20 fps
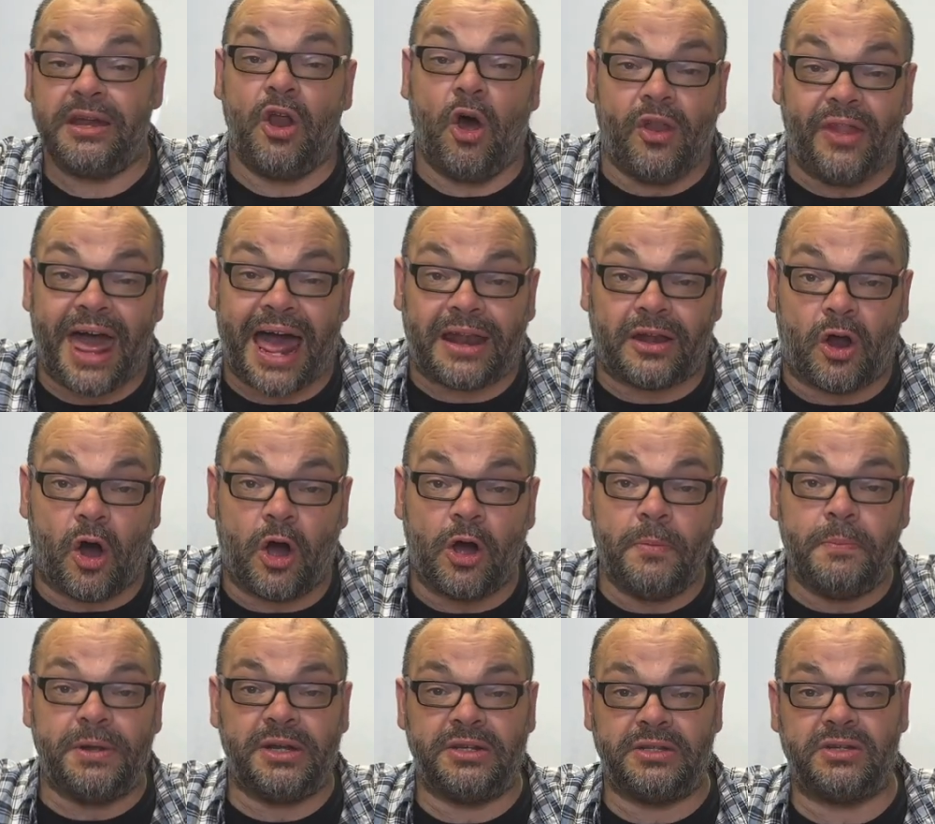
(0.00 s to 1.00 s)
Not that long,
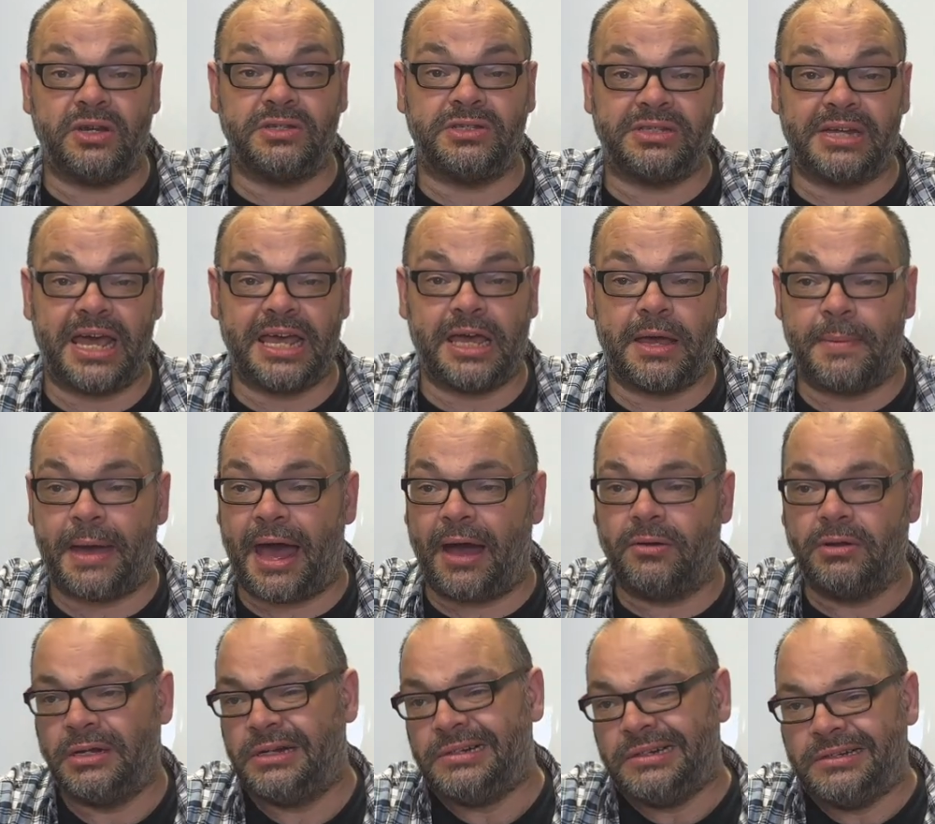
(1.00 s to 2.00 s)
but it does take
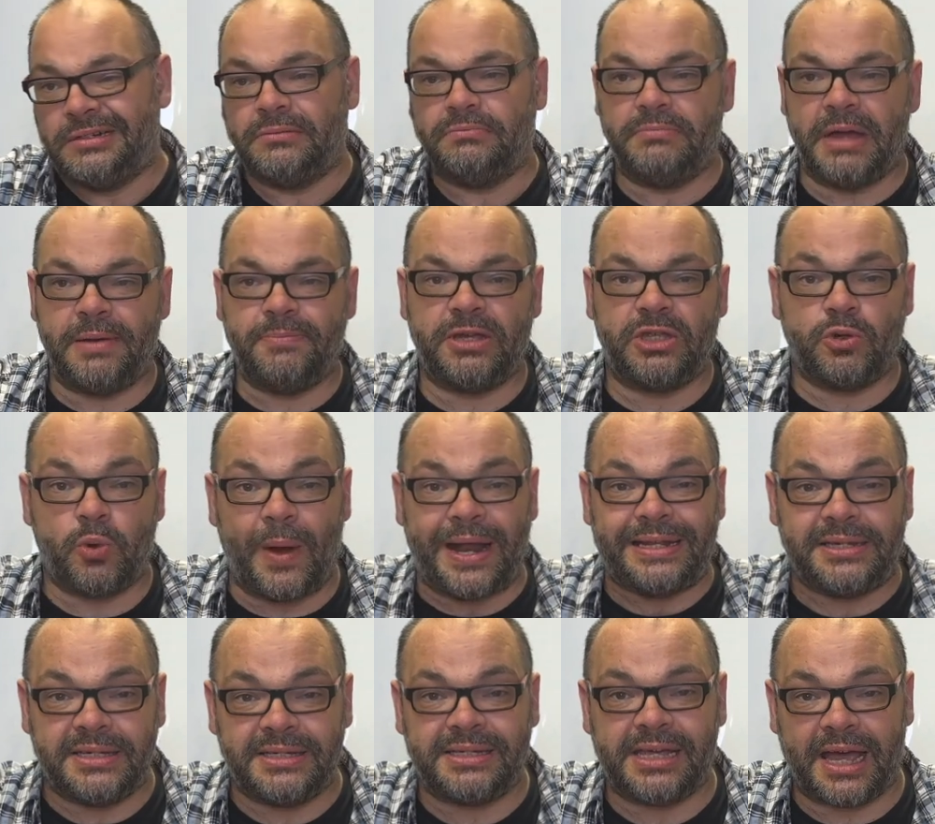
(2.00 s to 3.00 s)
about maybe
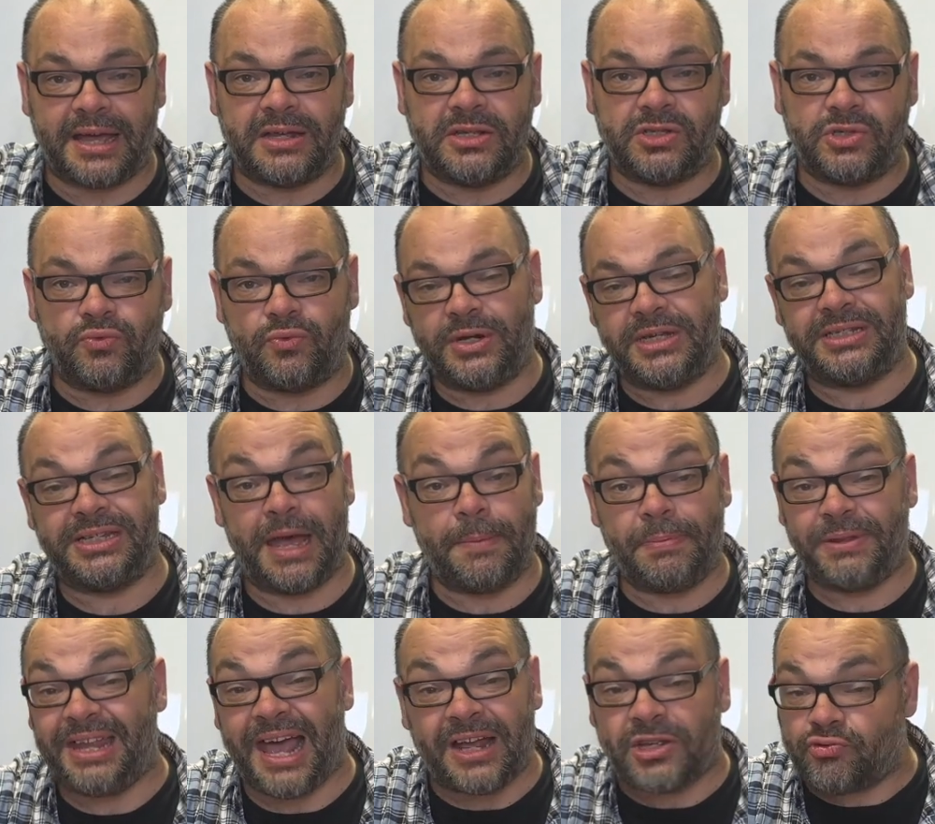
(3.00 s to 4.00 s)
20 seconds to reset.
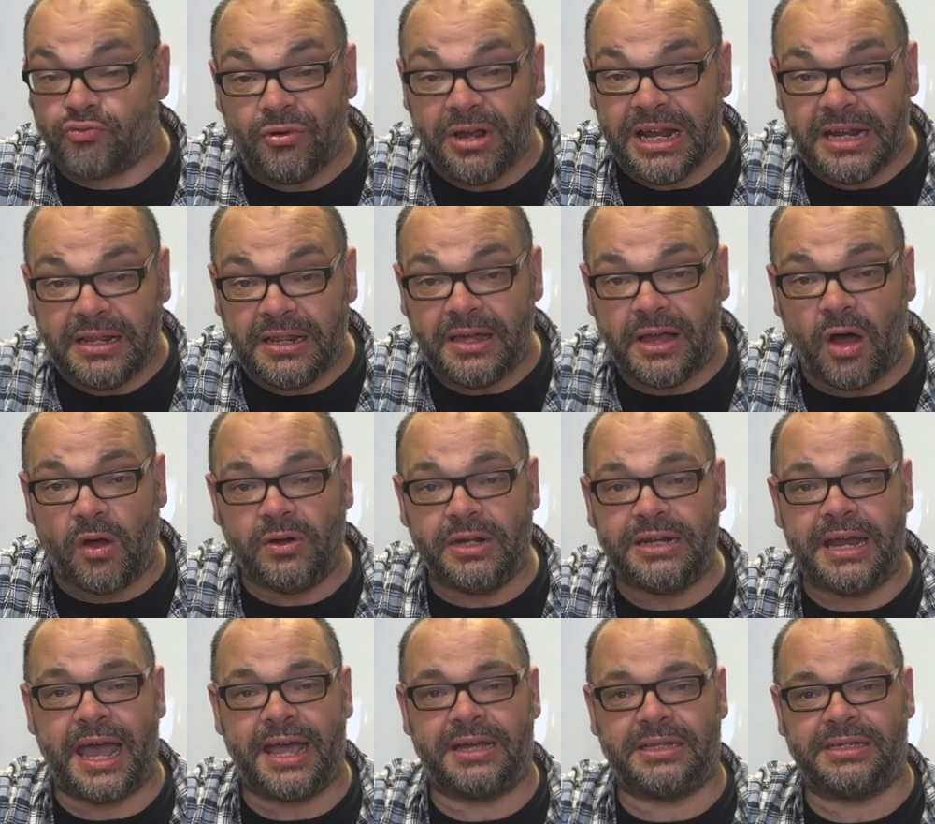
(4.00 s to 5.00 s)
But that's really the only
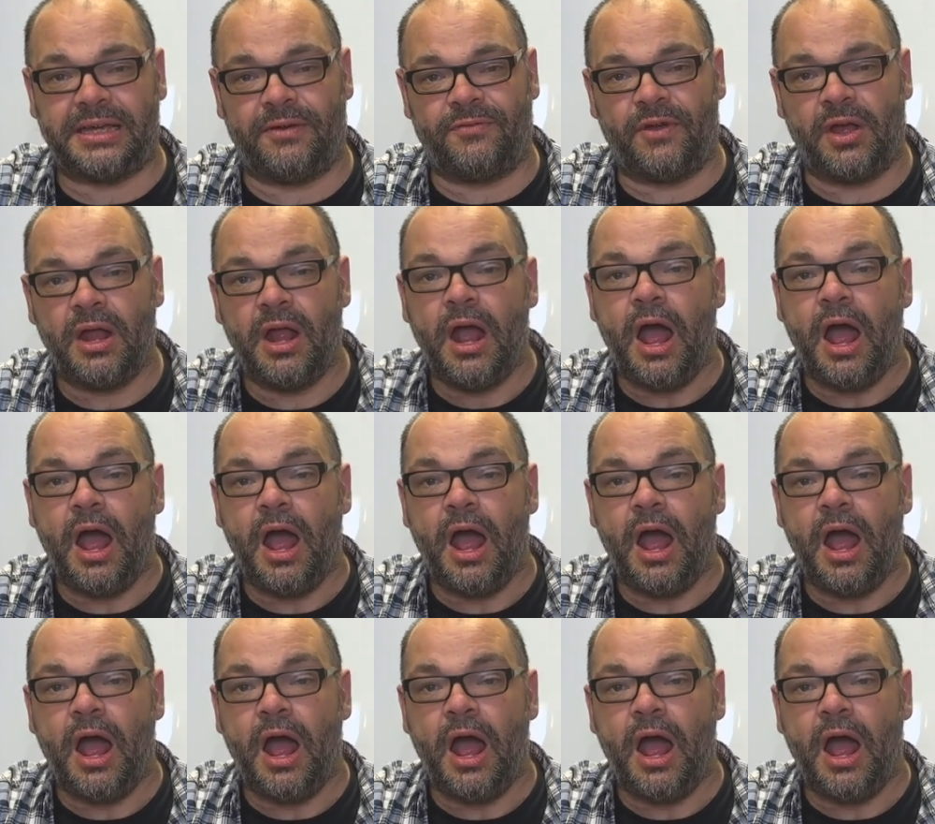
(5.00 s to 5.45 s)
negative.